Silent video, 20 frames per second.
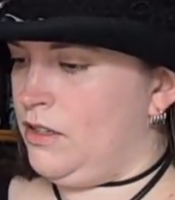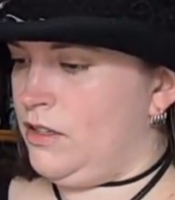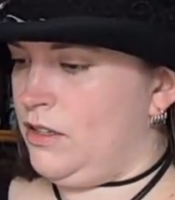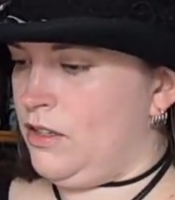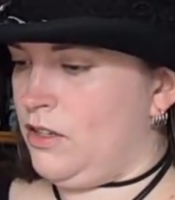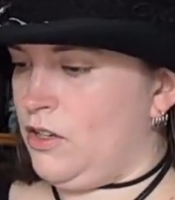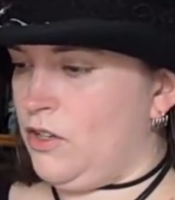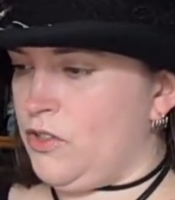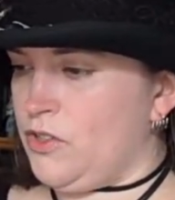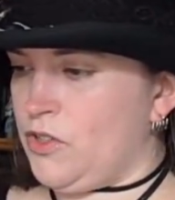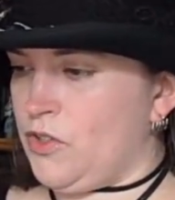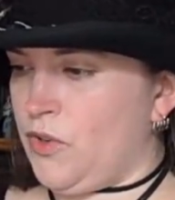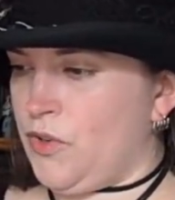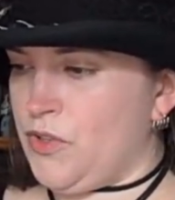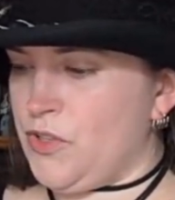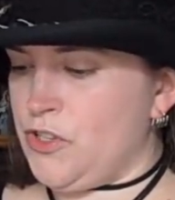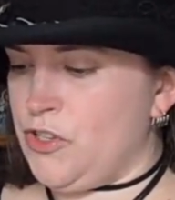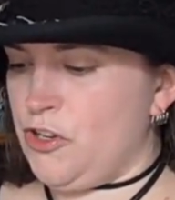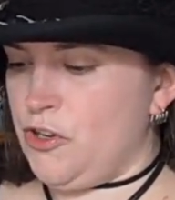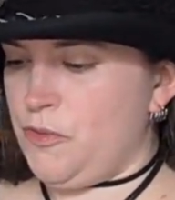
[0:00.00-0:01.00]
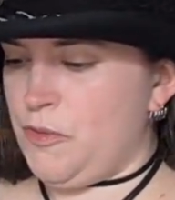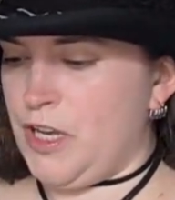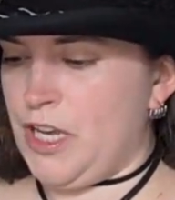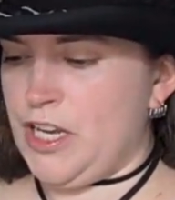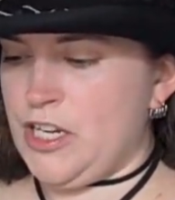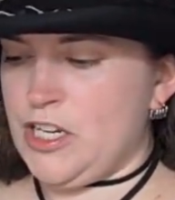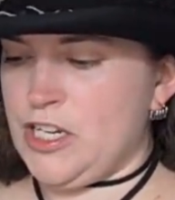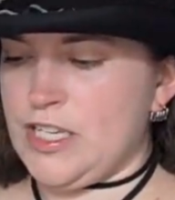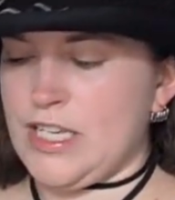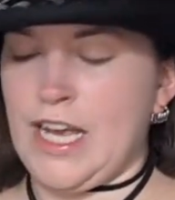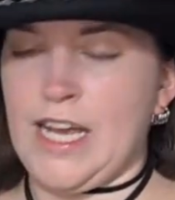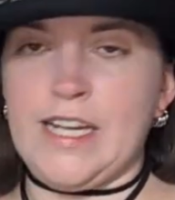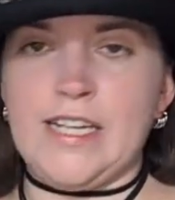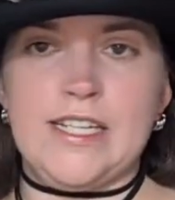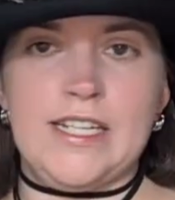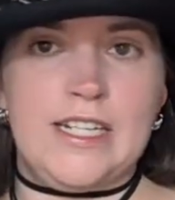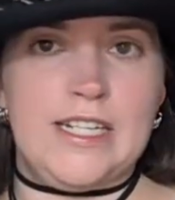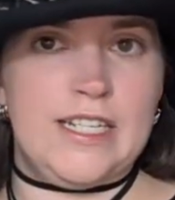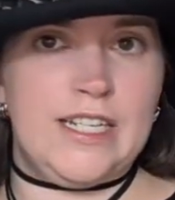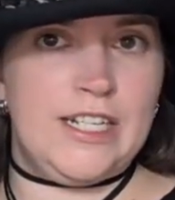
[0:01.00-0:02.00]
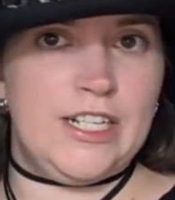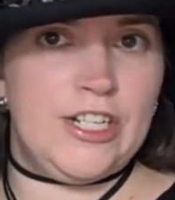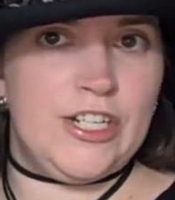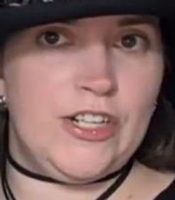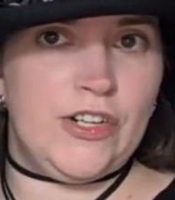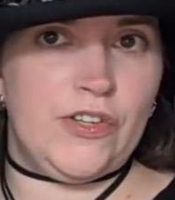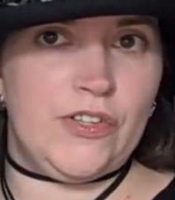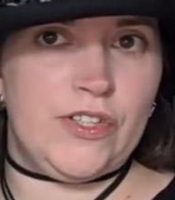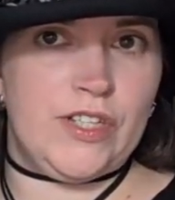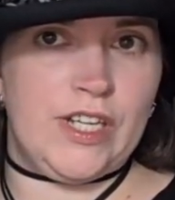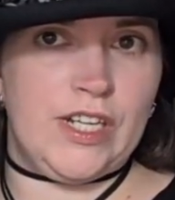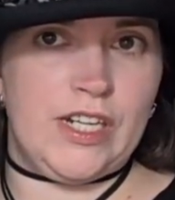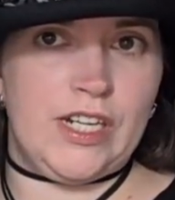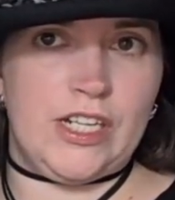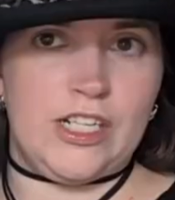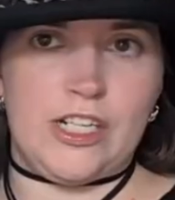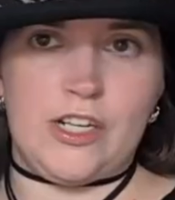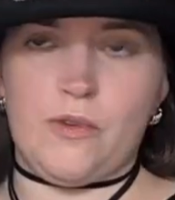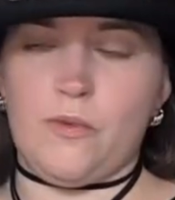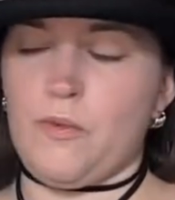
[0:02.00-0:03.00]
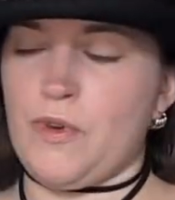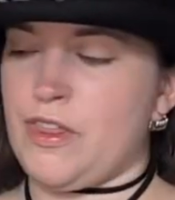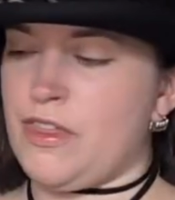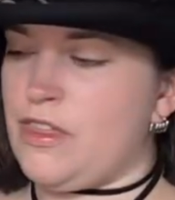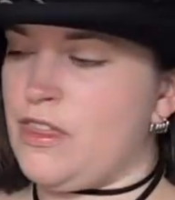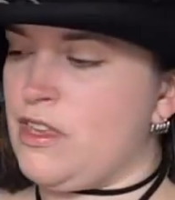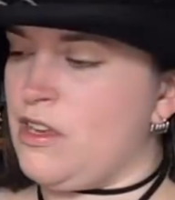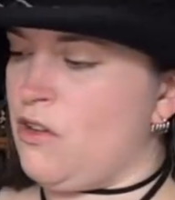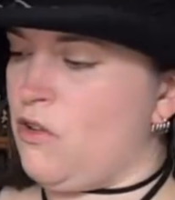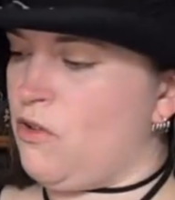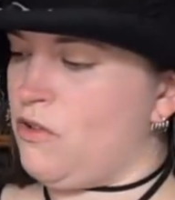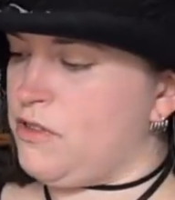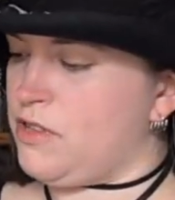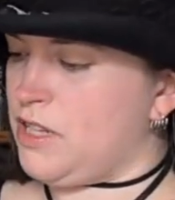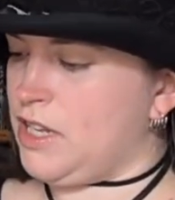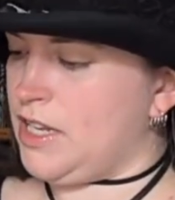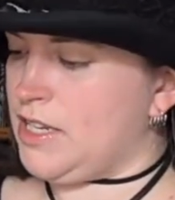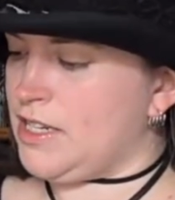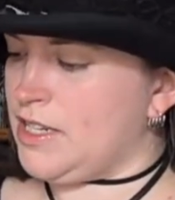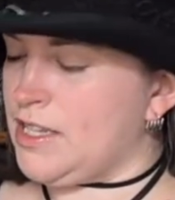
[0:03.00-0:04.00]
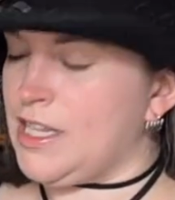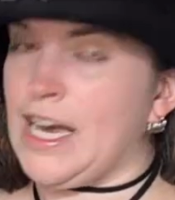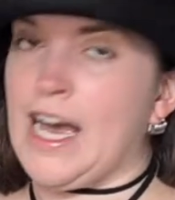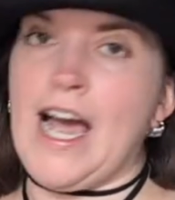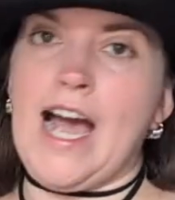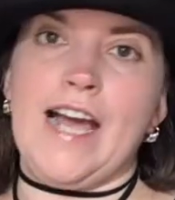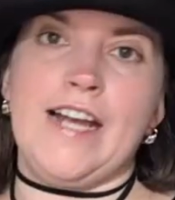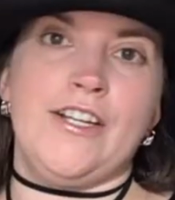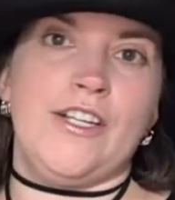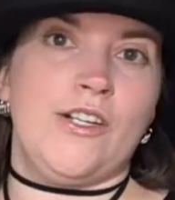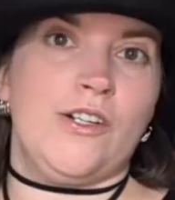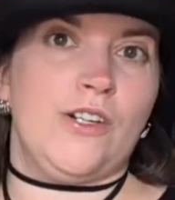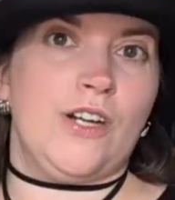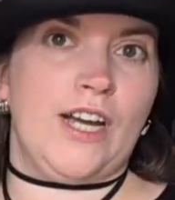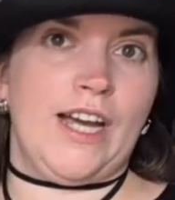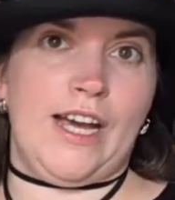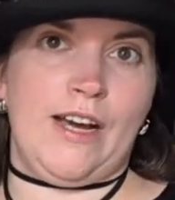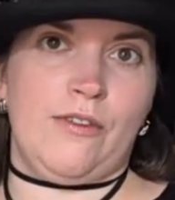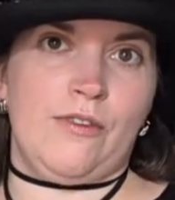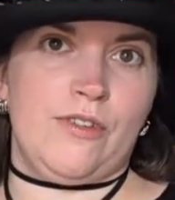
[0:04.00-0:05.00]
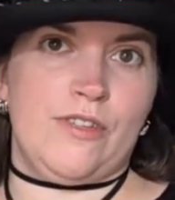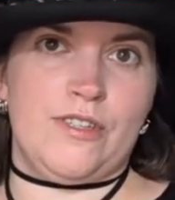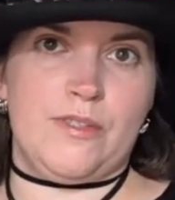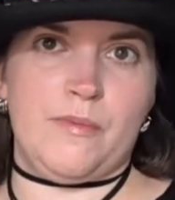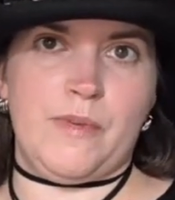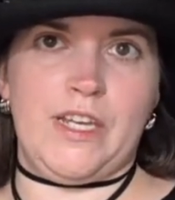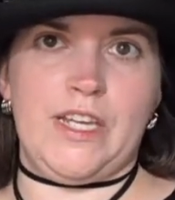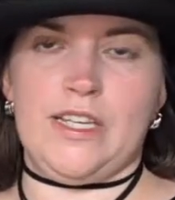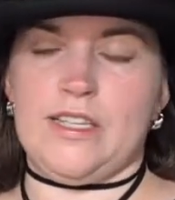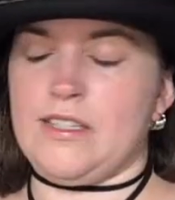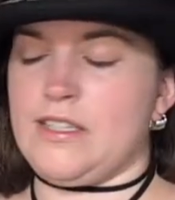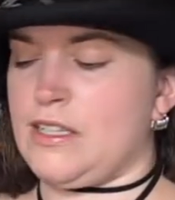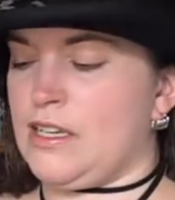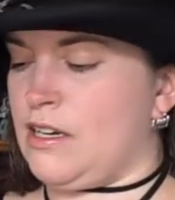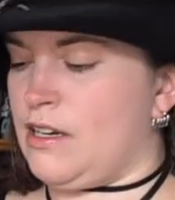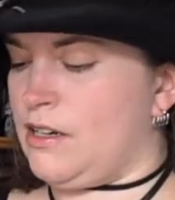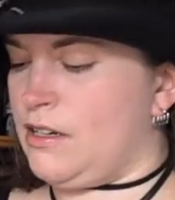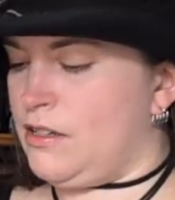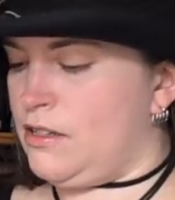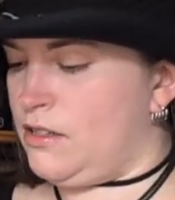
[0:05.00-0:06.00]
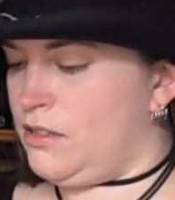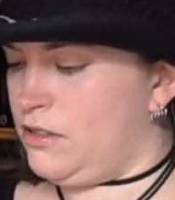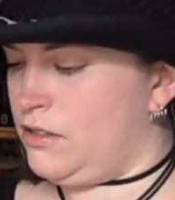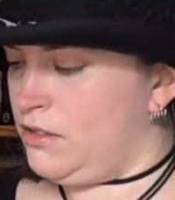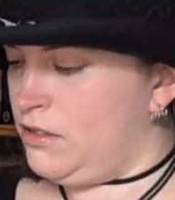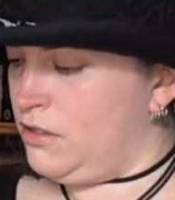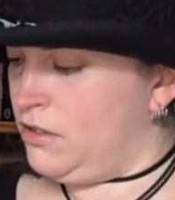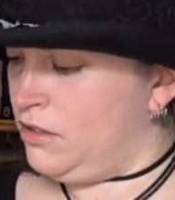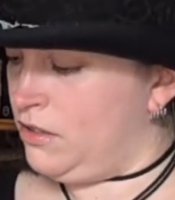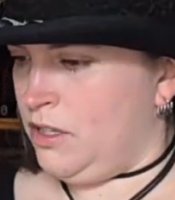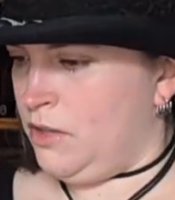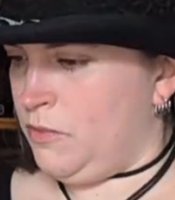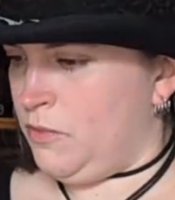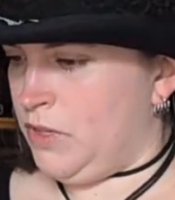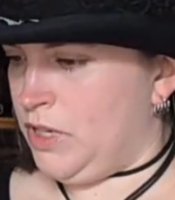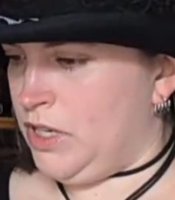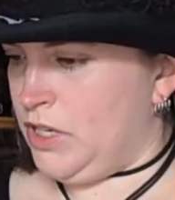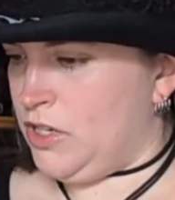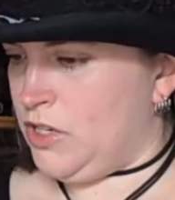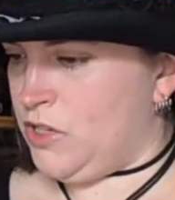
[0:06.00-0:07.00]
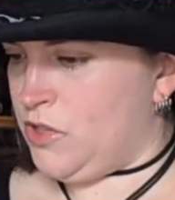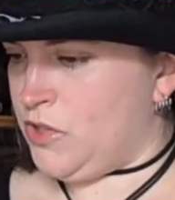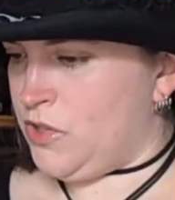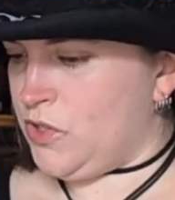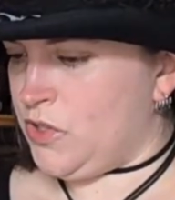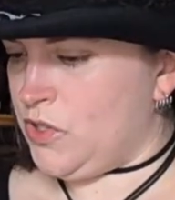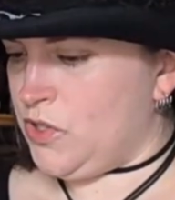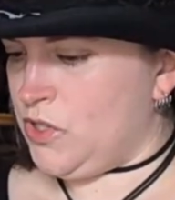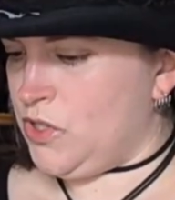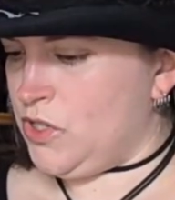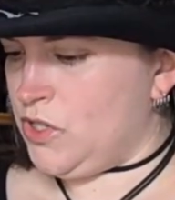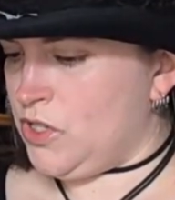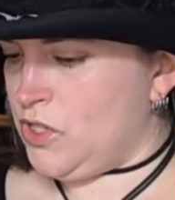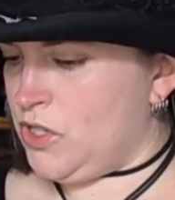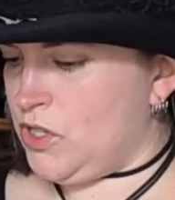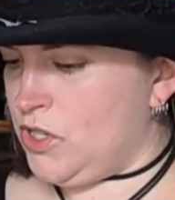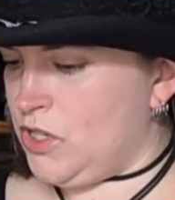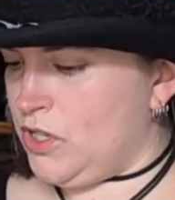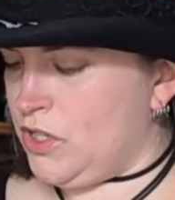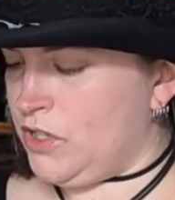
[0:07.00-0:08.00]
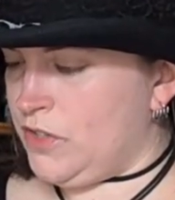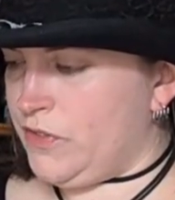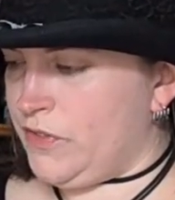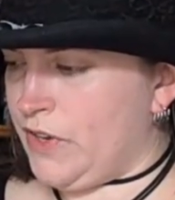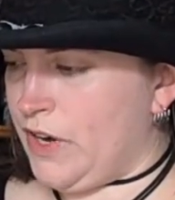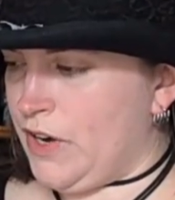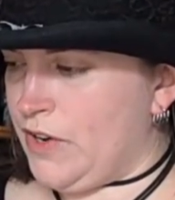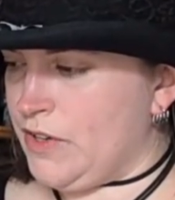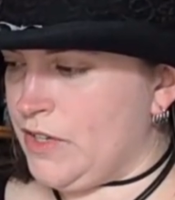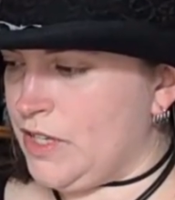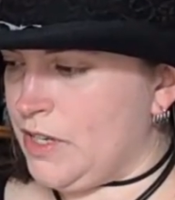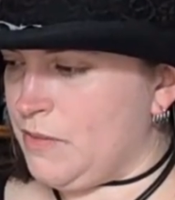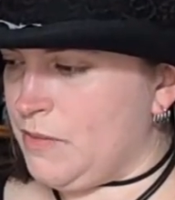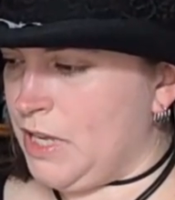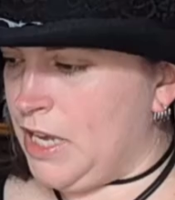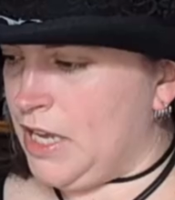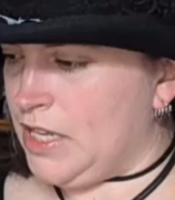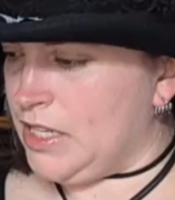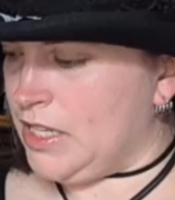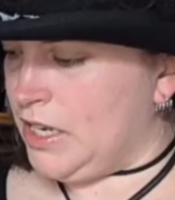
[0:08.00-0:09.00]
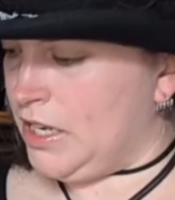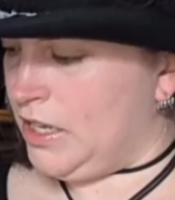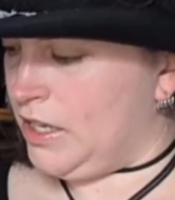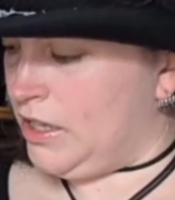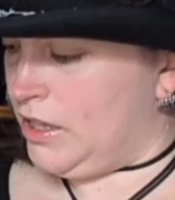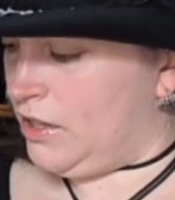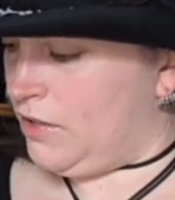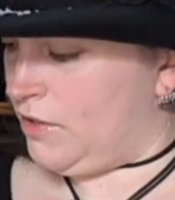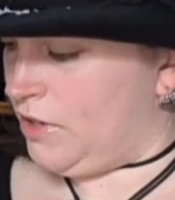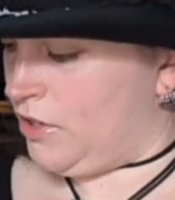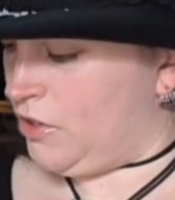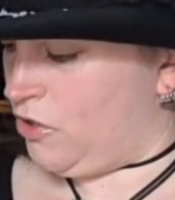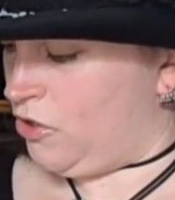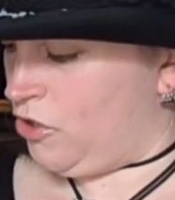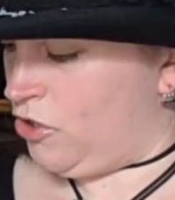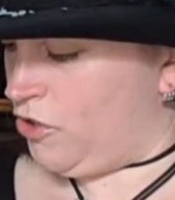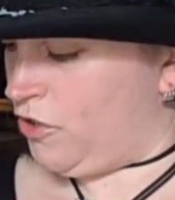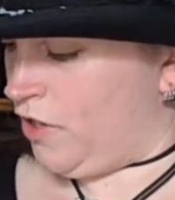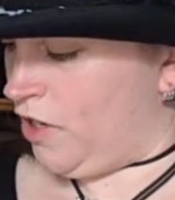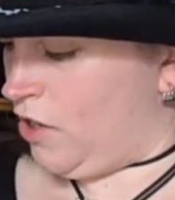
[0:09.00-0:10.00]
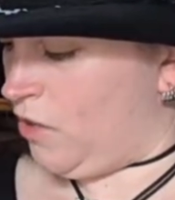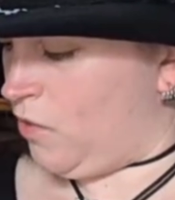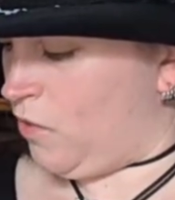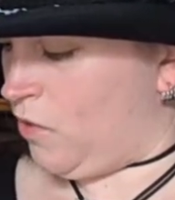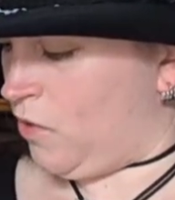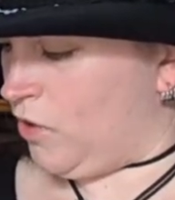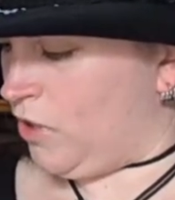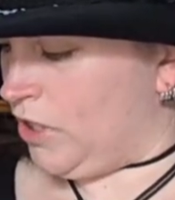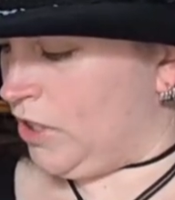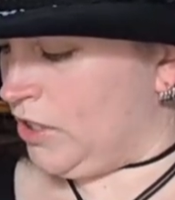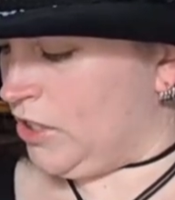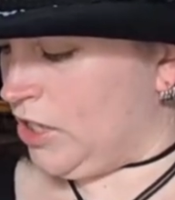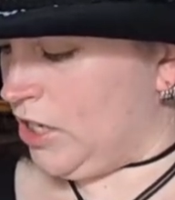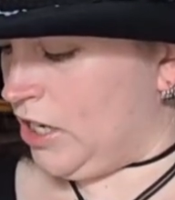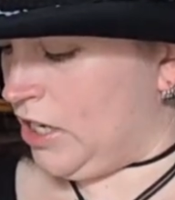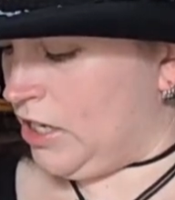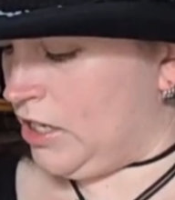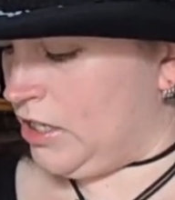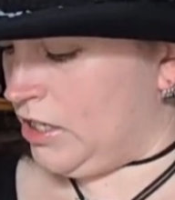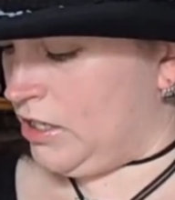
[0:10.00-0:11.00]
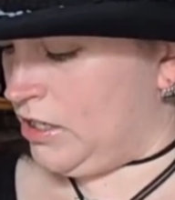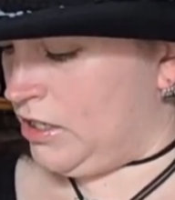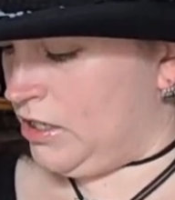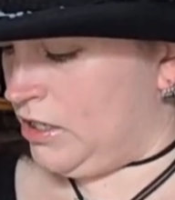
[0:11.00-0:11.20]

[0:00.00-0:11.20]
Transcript: It goes across 2 pages, and a digital signature with the author letter that I don't count as being signed. But it doesn't, as far as I'm getting, there are no trigger warnings yet.